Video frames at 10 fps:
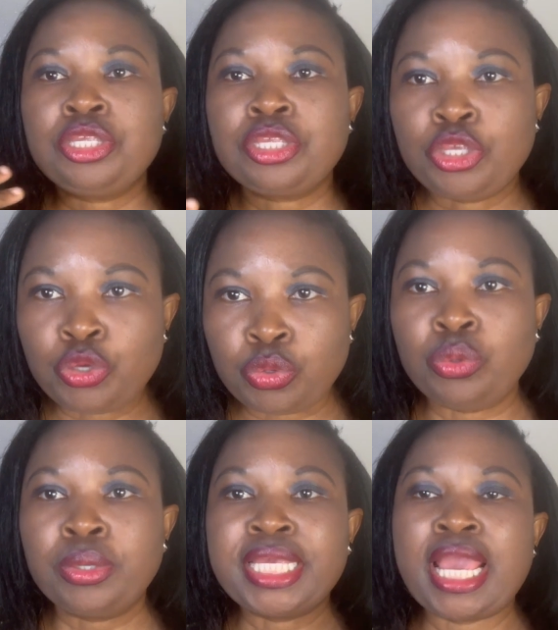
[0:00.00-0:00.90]
you
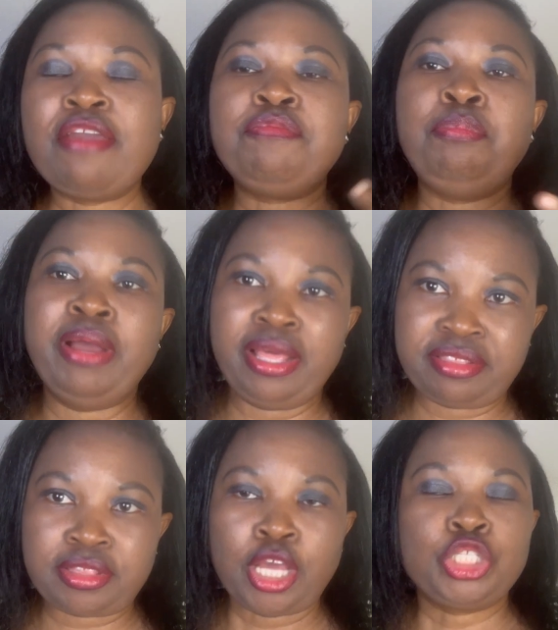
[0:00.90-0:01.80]
gave
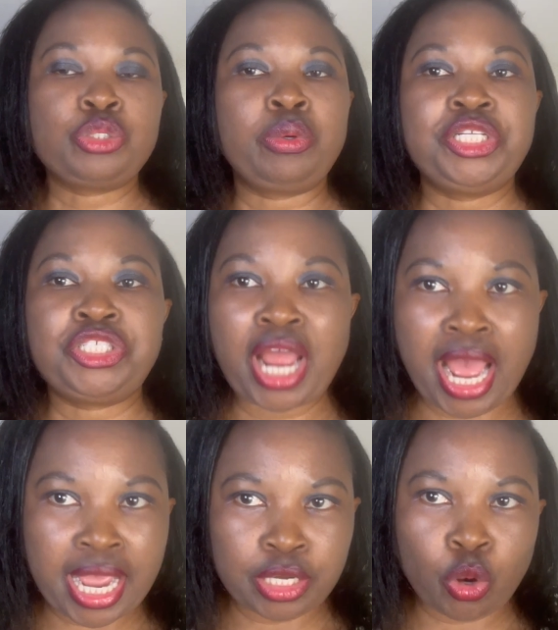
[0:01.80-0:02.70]
birth to a
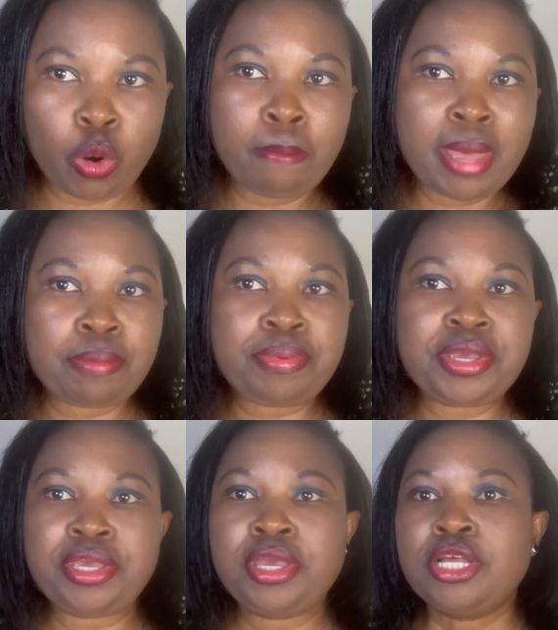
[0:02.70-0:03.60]
child, or
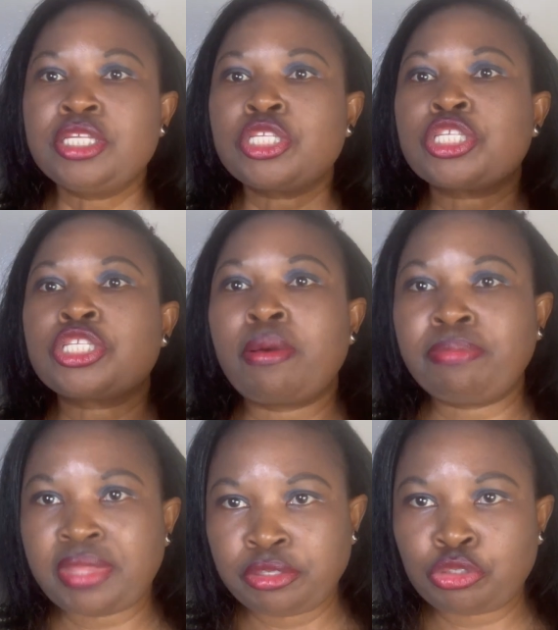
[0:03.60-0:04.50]
maybe
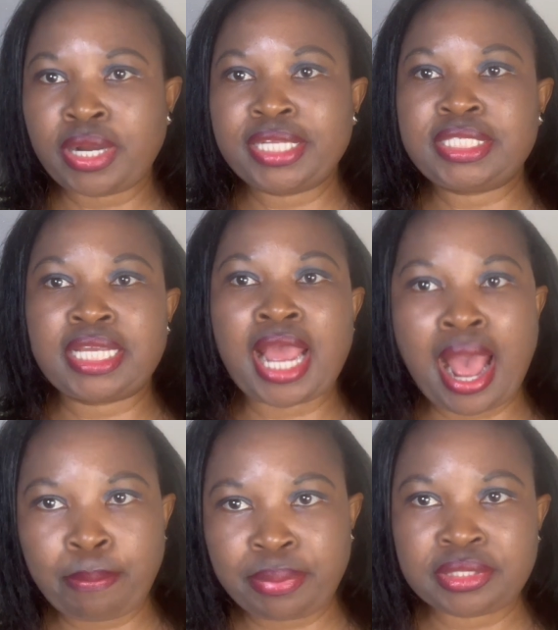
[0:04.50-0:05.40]
something tragic
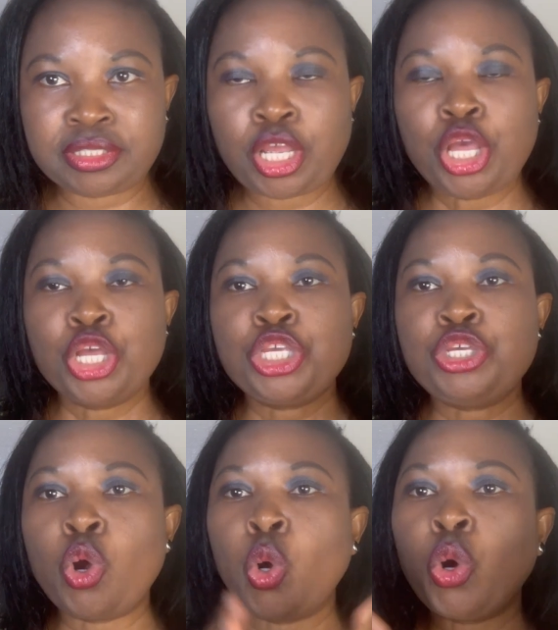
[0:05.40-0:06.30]
happened,
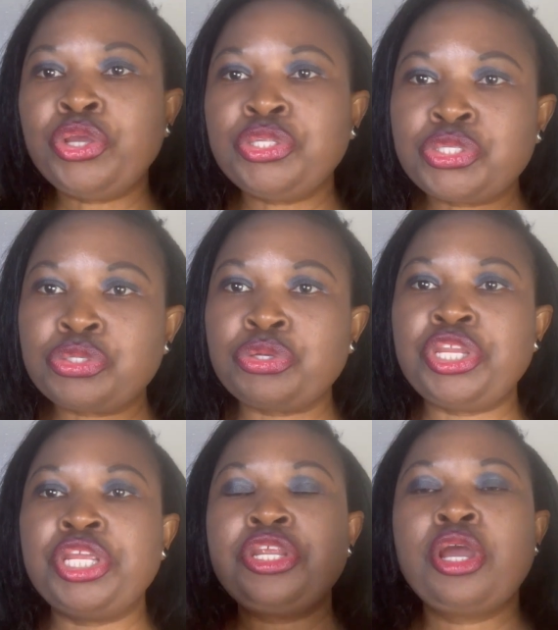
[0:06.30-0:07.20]
you're going to
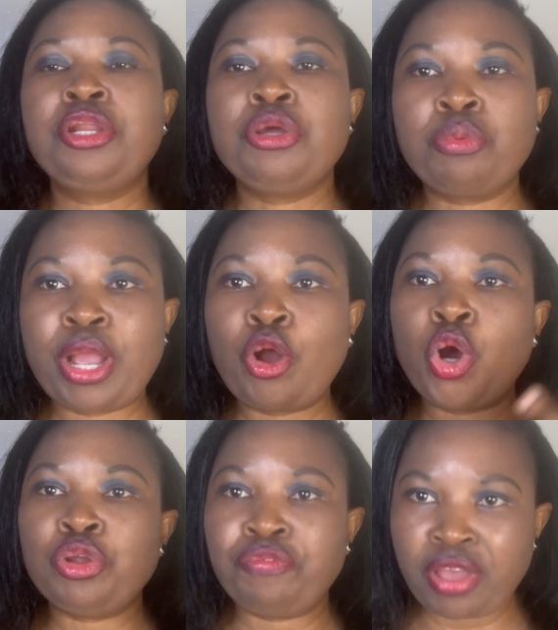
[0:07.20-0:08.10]
need the
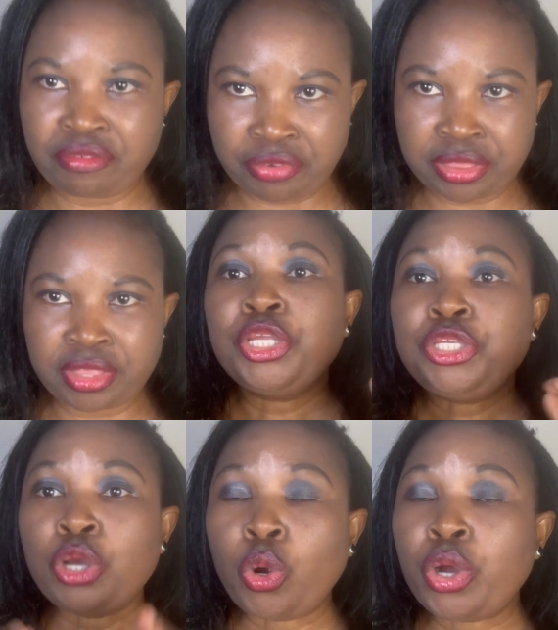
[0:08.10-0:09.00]
record of everything.
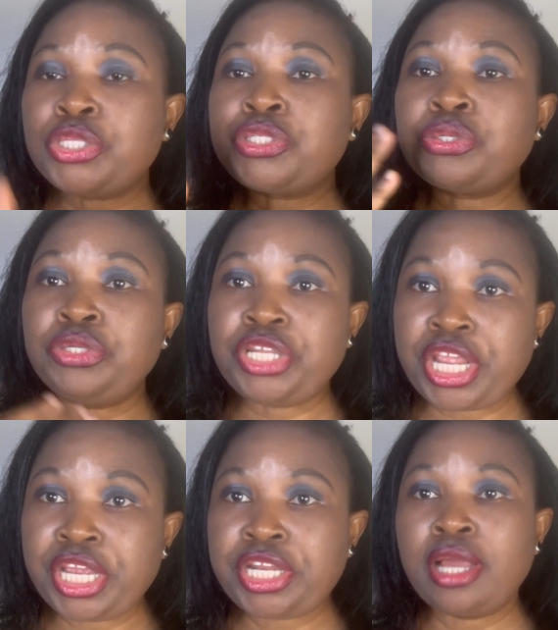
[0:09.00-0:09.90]
You're going to
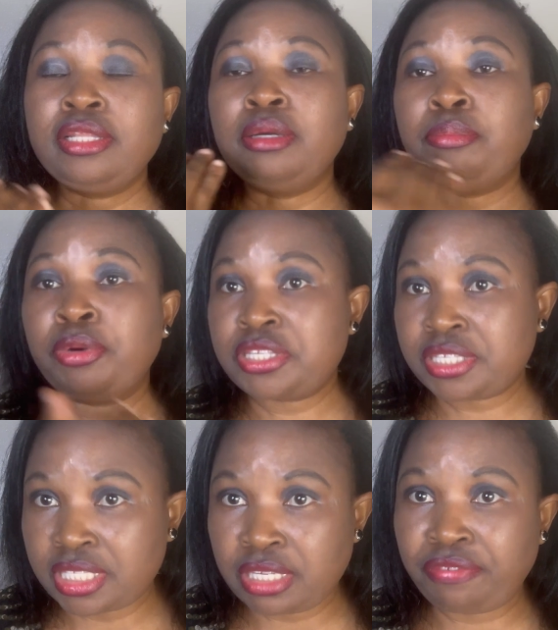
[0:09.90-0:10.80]
need the birth
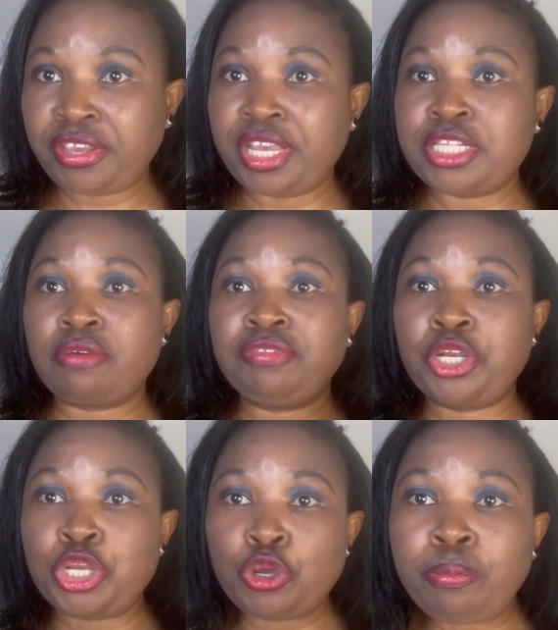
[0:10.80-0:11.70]
certificate of the
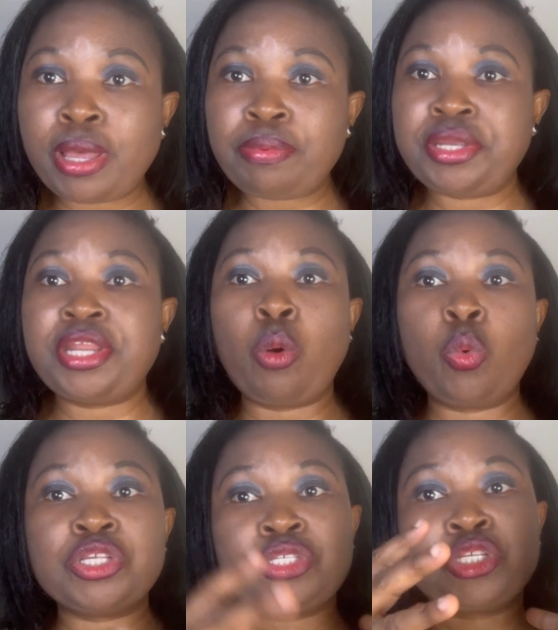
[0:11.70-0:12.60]
new baby that
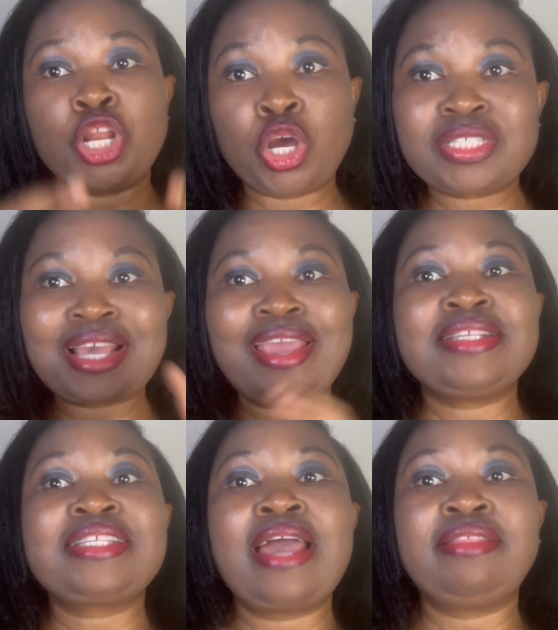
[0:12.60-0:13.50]
was not
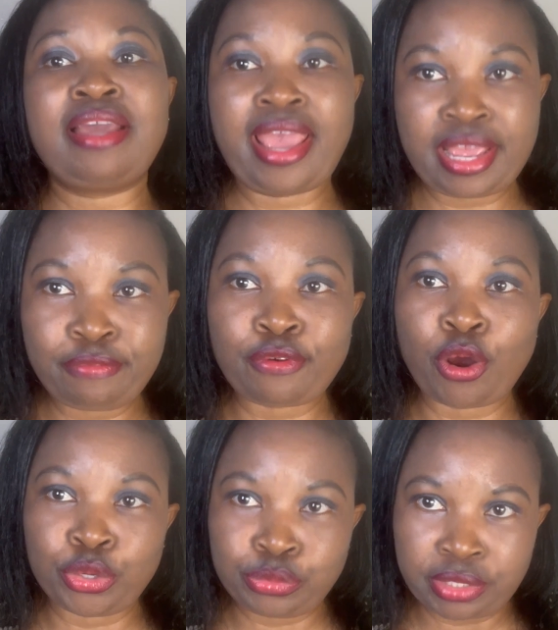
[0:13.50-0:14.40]
inside the
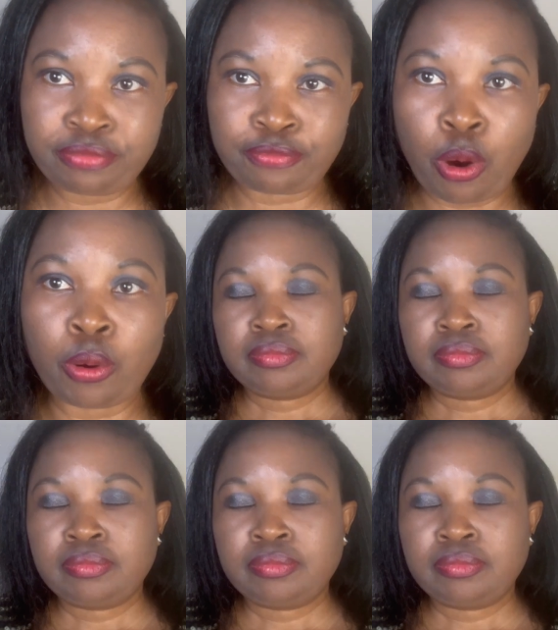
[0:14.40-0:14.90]
N400 form.